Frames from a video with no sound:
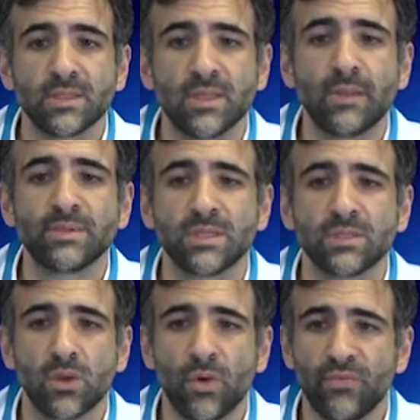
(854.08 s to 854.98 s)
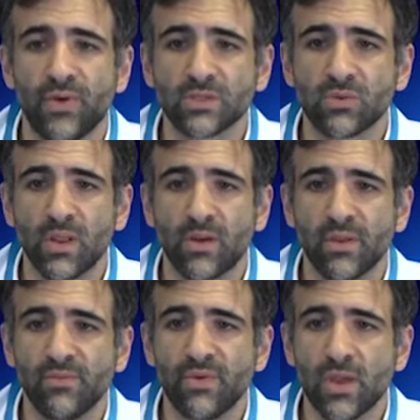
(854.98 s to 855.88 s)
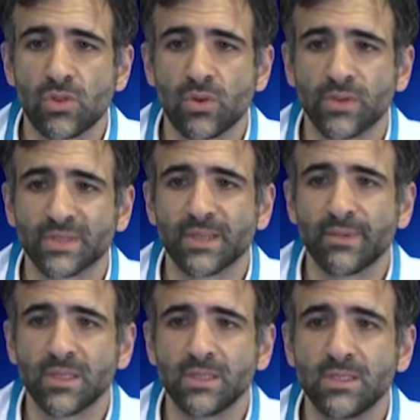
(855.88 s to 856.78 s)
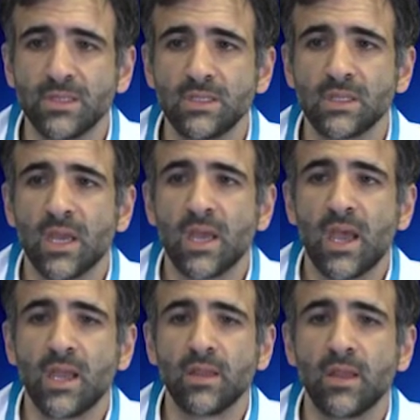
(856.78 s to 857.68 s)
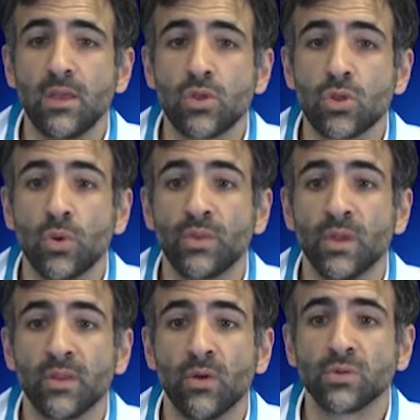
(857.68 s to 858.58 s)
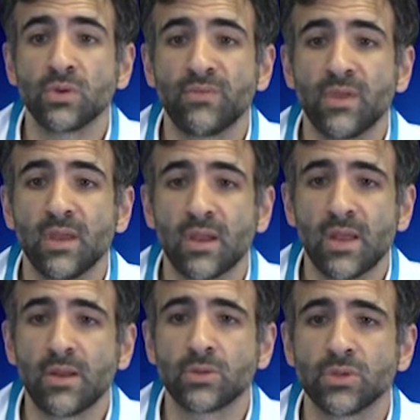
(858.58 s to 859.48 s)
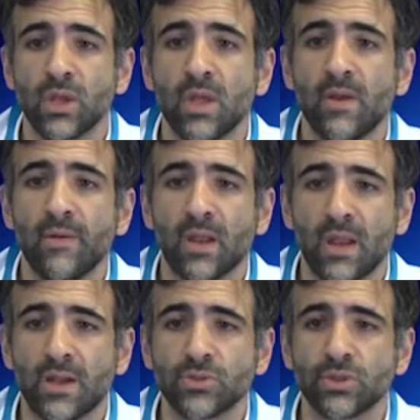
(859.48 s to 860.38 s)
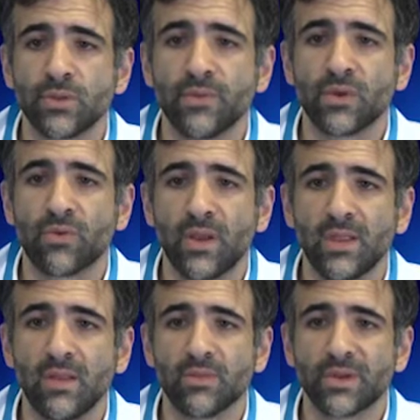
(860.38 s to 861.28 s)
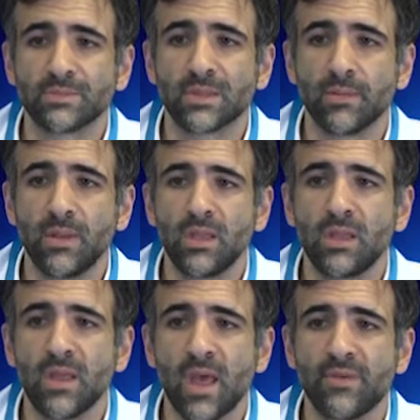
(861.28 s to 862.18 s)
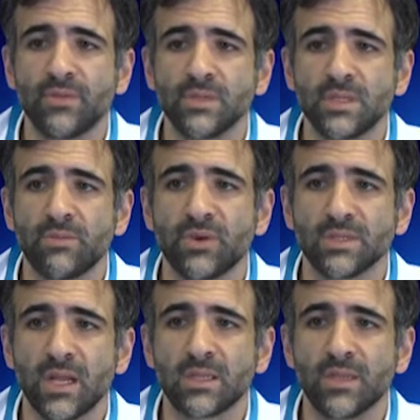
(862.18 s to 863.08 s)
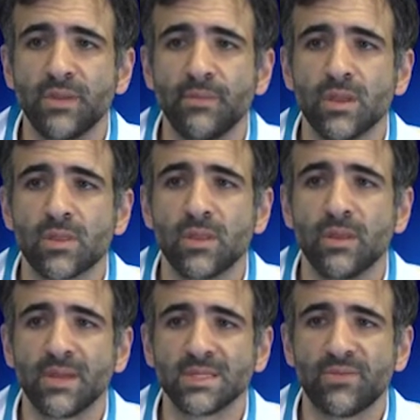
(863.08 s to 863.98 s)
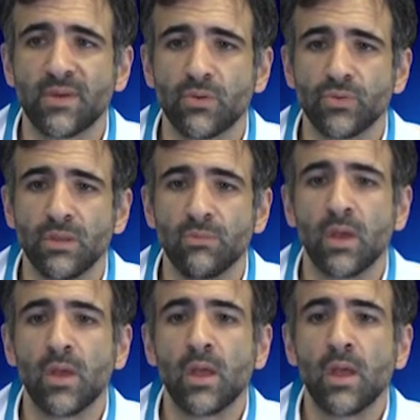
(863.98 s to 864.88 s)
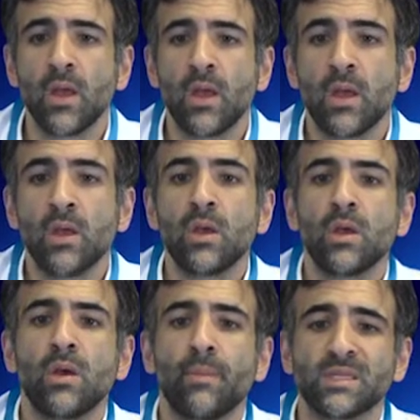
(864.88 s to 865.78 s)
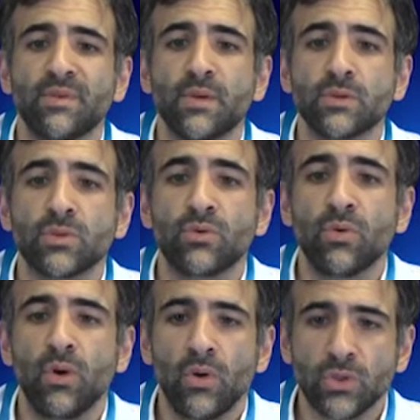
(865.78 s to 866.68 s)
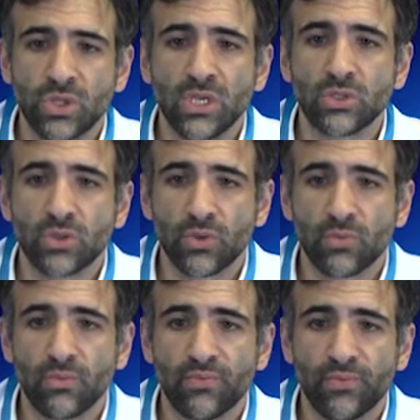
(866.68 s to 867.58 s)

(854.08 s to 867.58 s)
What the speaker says: absence of vascular invasion or extrahepatic disease. And they show that also if they enlarge the criteria of transplantability, they have the same result as the Mazzaferro team. Mazzaferro also changed another